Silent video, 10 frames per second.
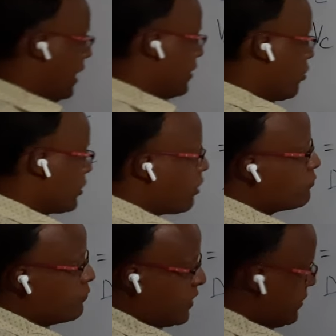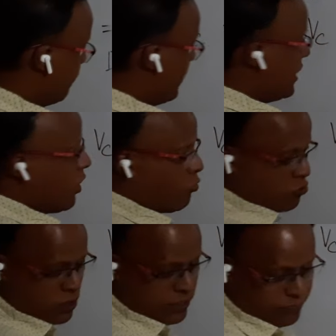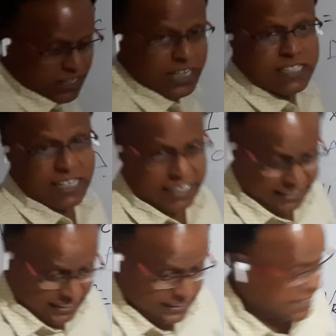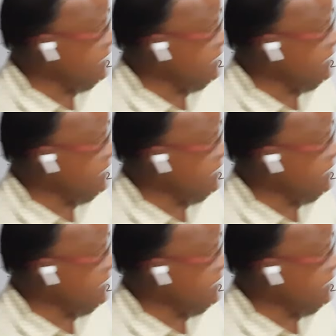I wrote down this V also, we can say it is